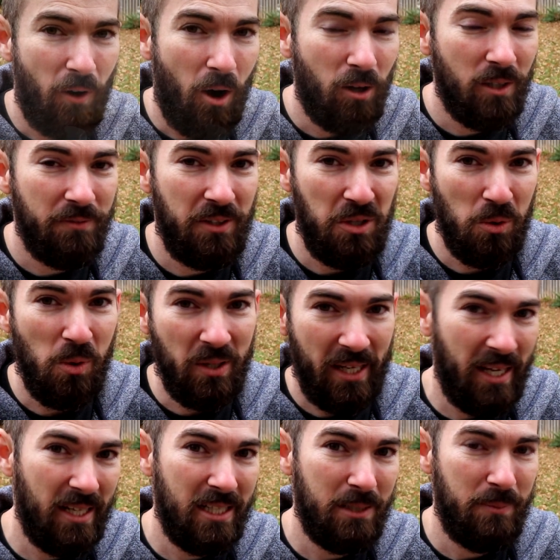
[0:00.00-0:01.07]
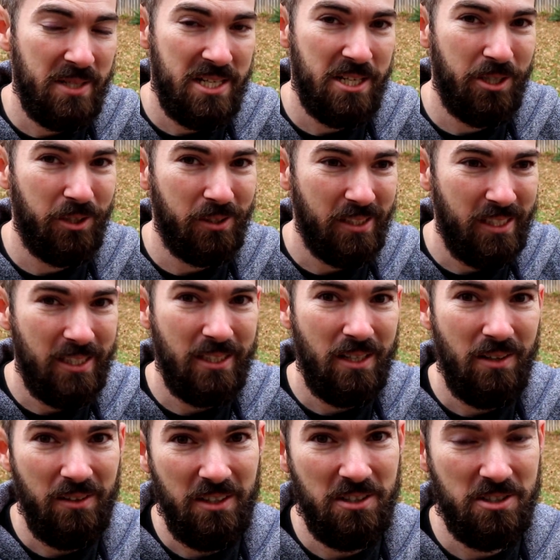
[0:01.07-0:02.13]
all of the organic material
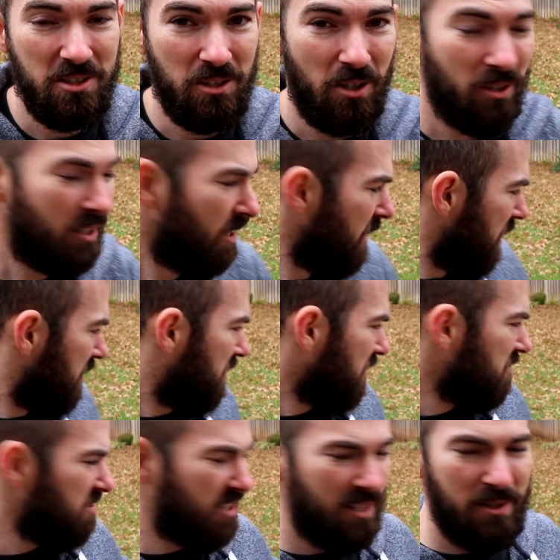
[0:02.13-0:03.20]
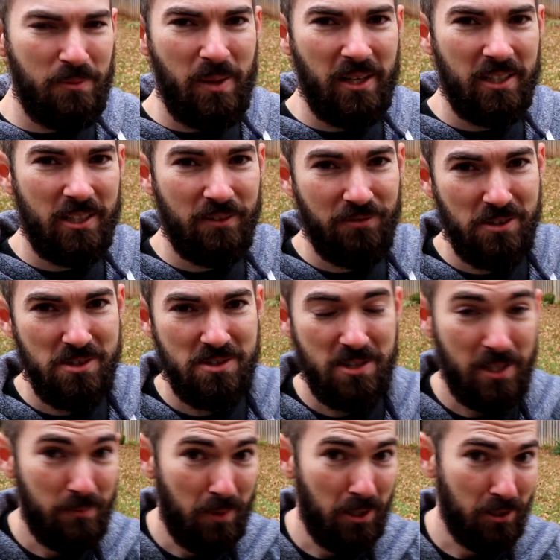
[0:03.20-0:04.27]
in the skull. Doesn't seem to make a difference
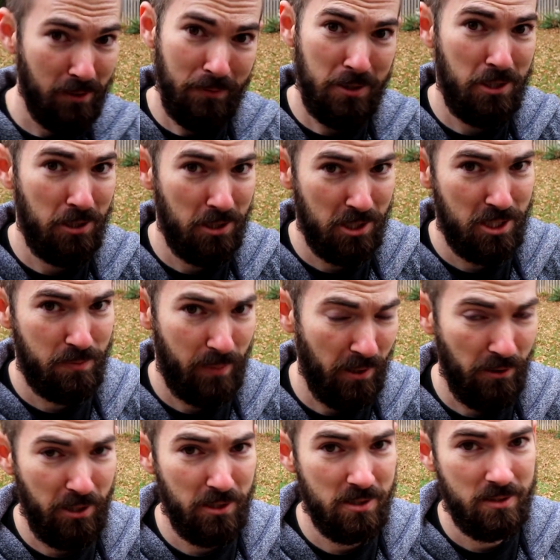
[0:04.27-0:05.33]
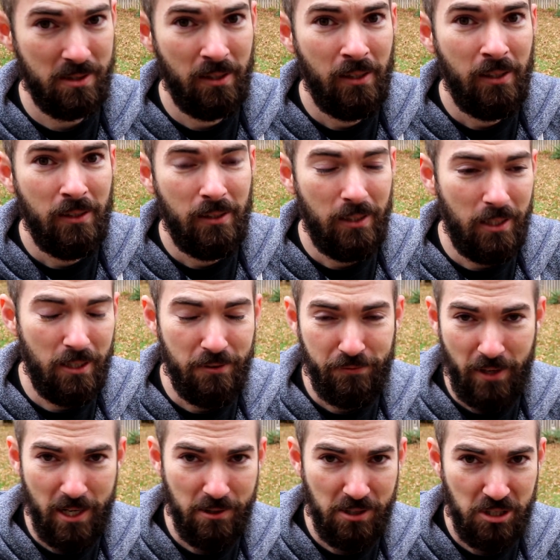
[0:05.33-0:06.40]
in my limited experience
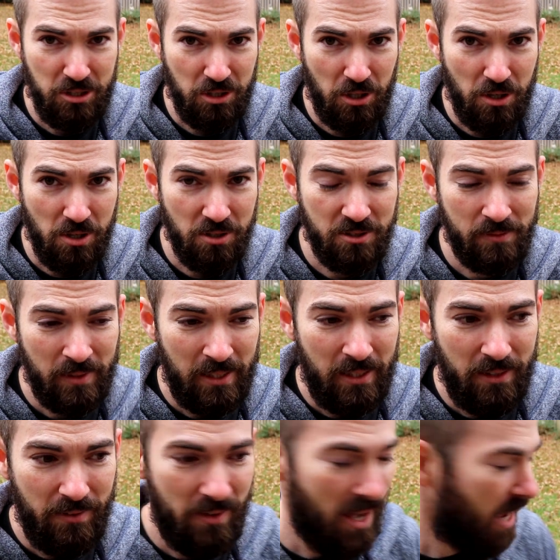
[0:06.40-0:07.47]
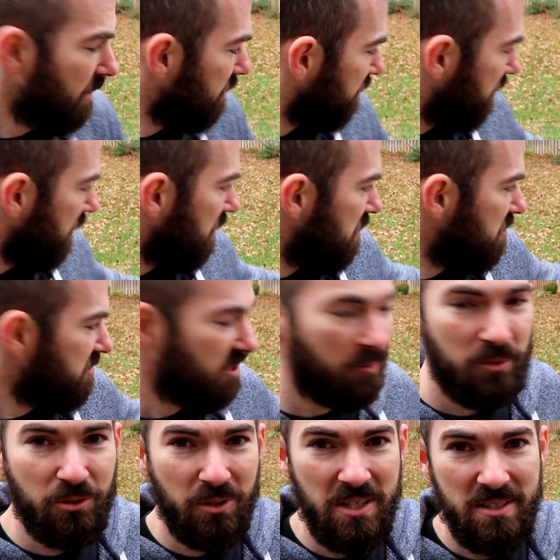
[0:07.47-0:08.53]
firing skulls that there's
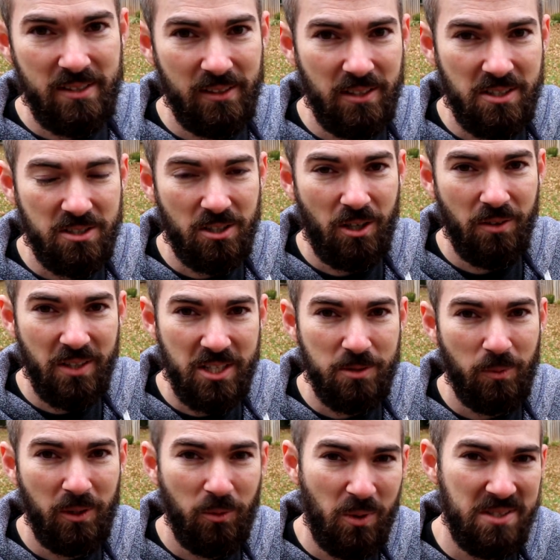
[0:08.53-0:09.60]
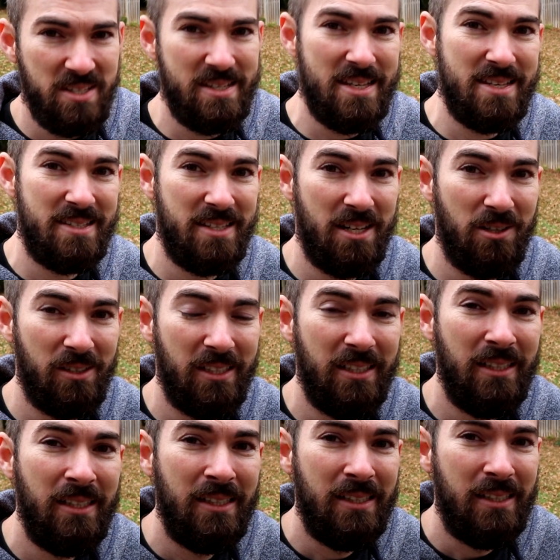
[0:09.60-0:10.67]
some grease in the skull. This one wasn't necessarily